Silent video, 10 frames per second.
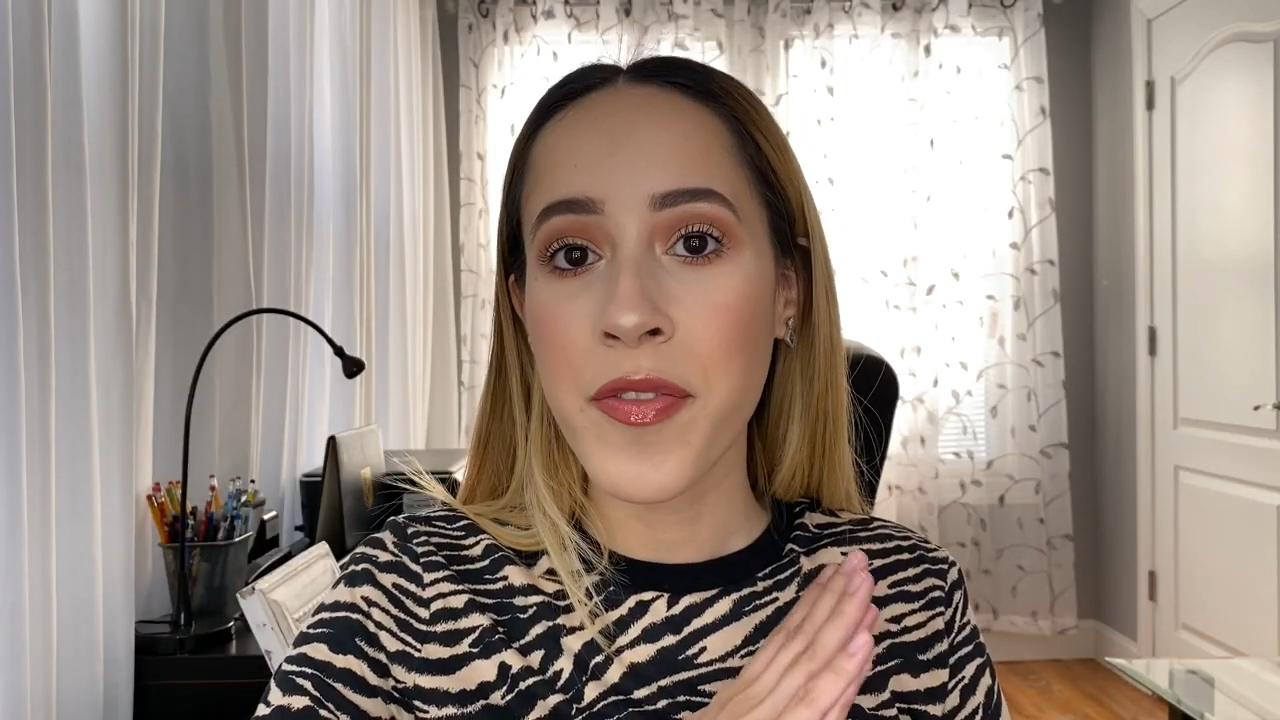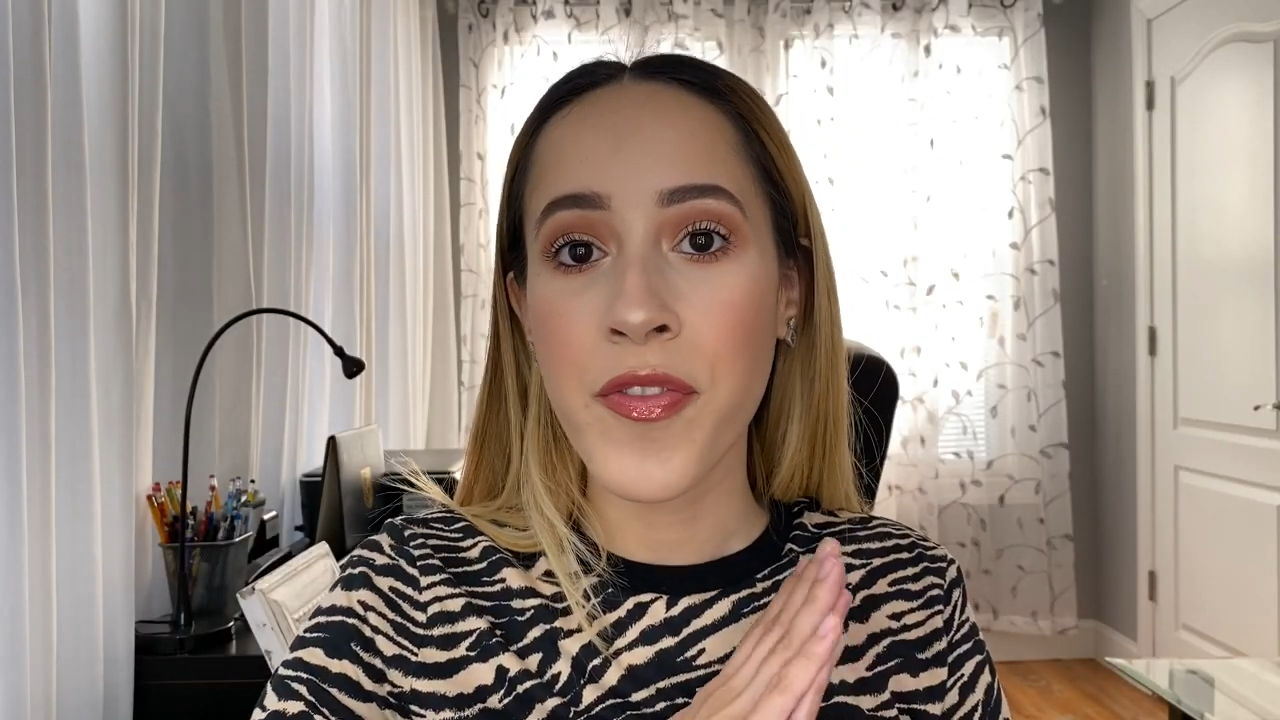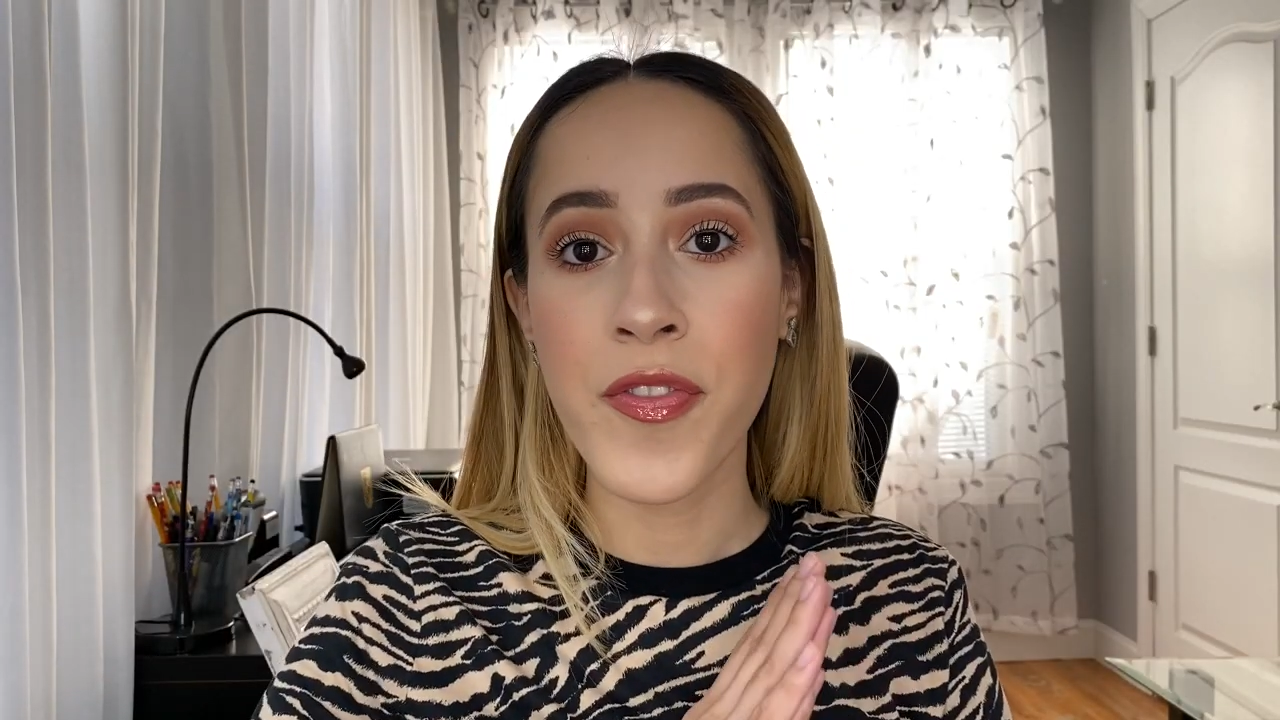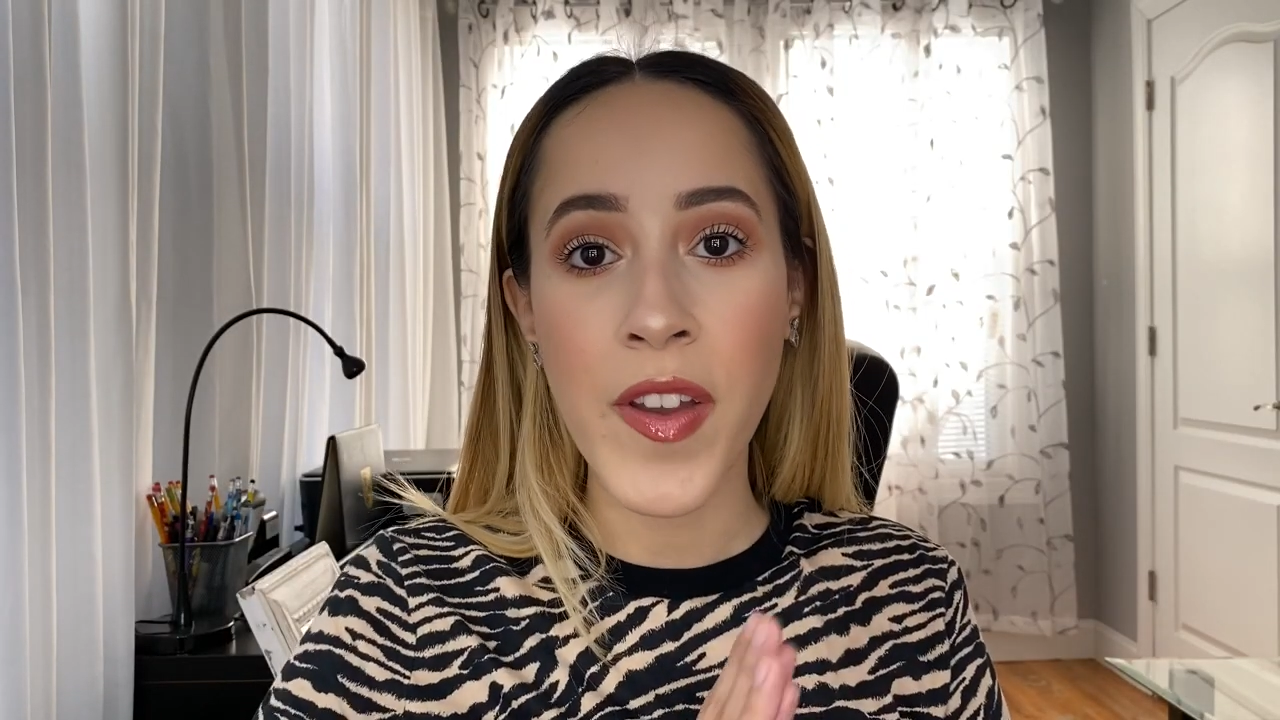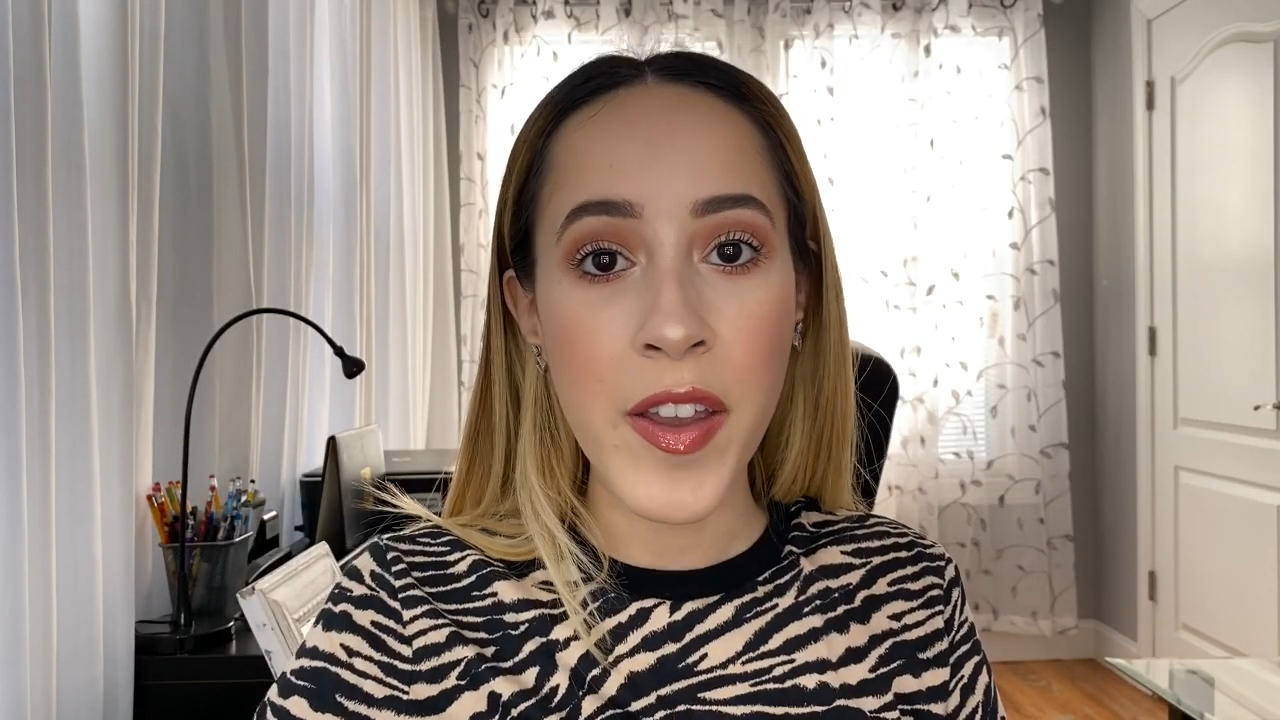
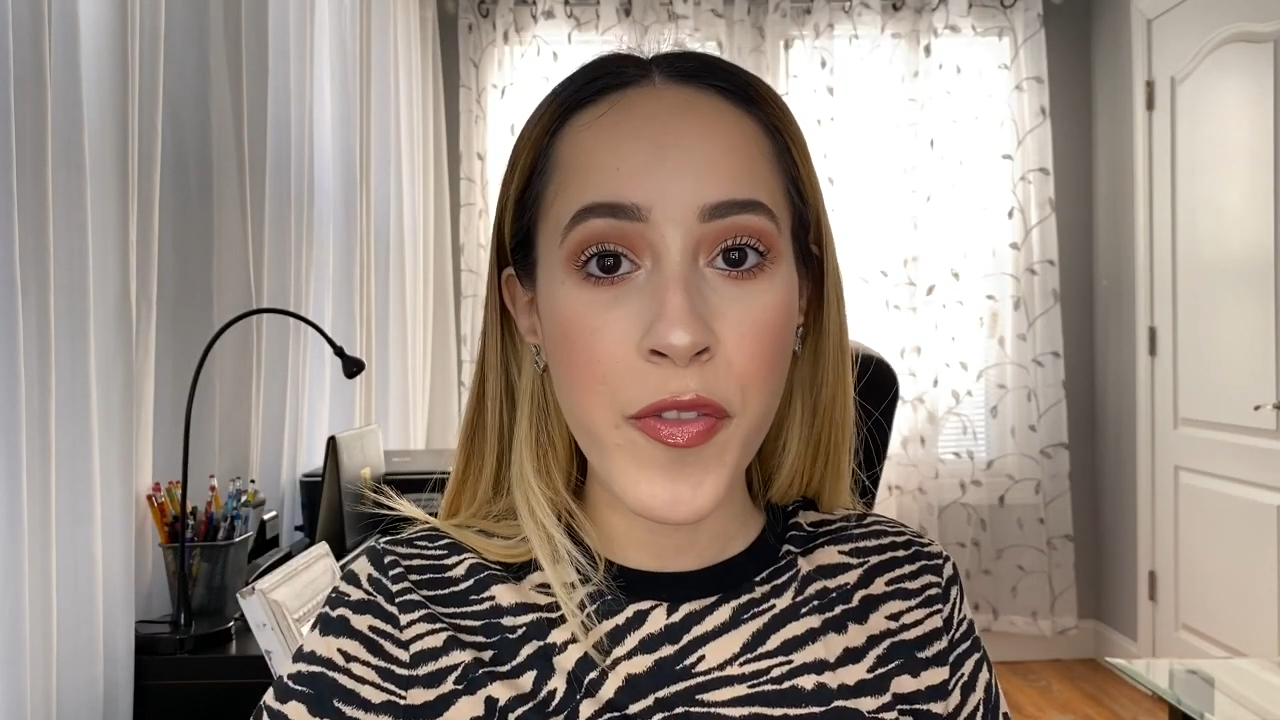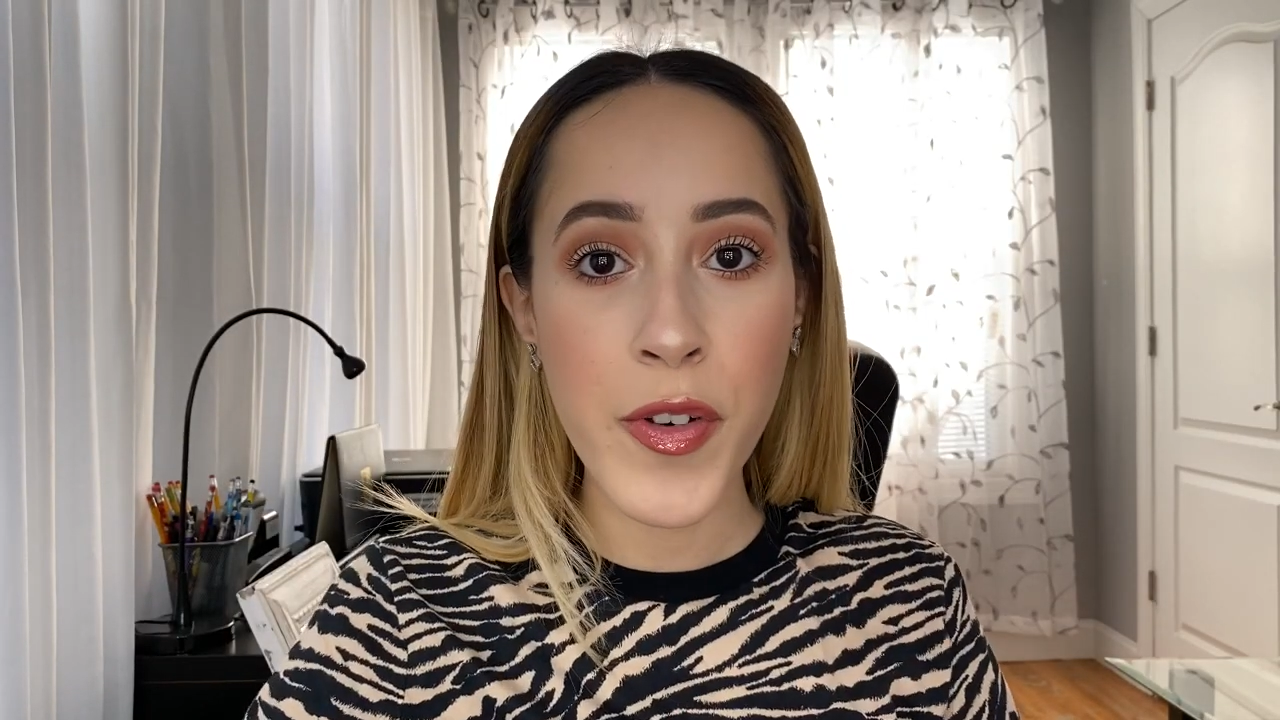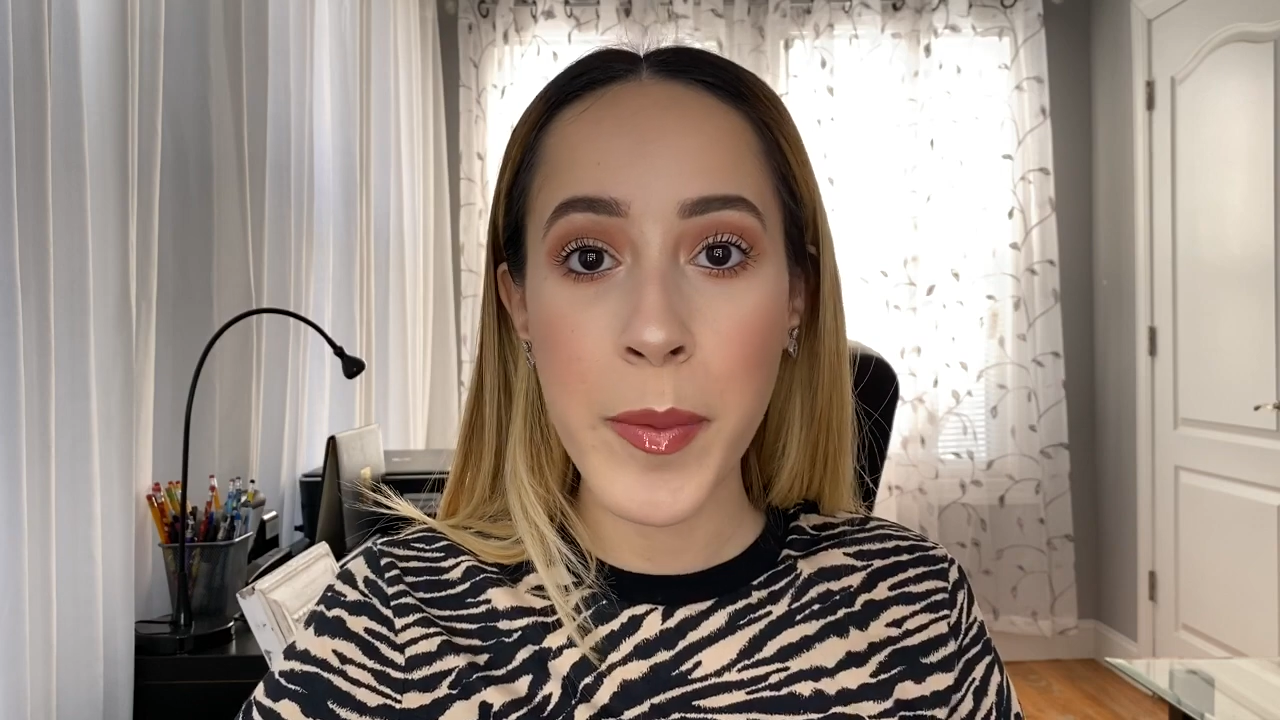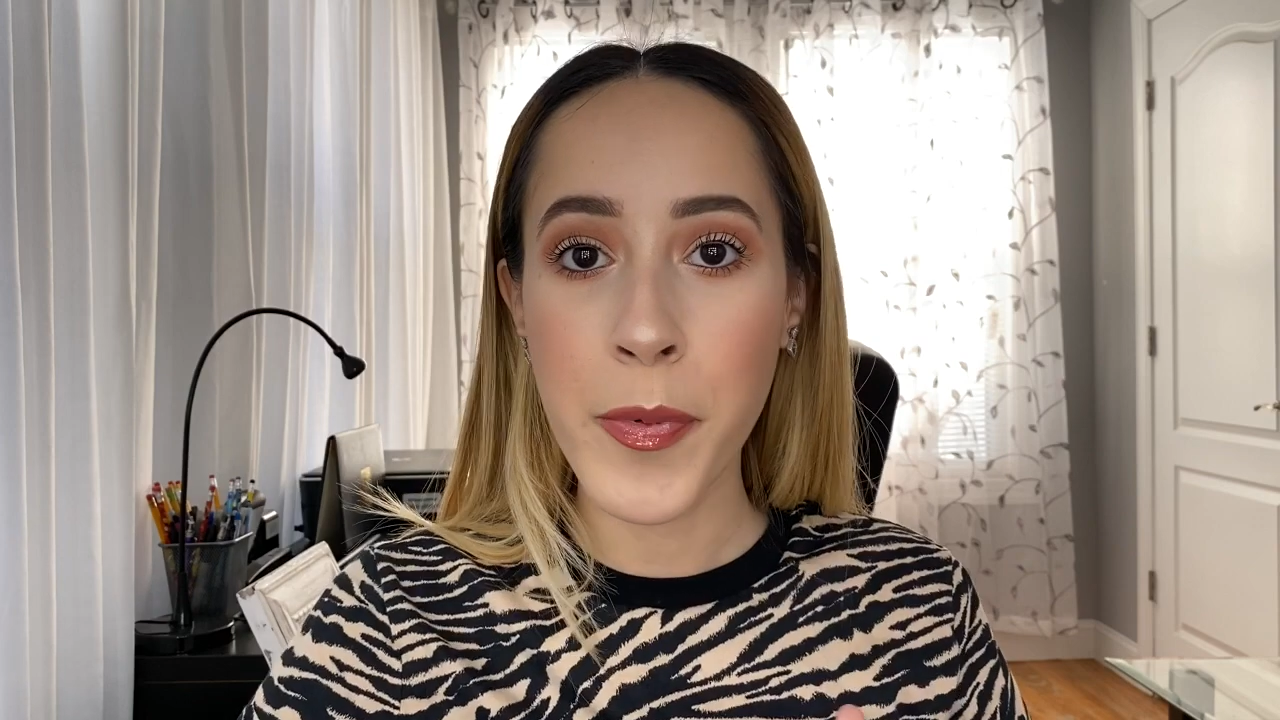favorite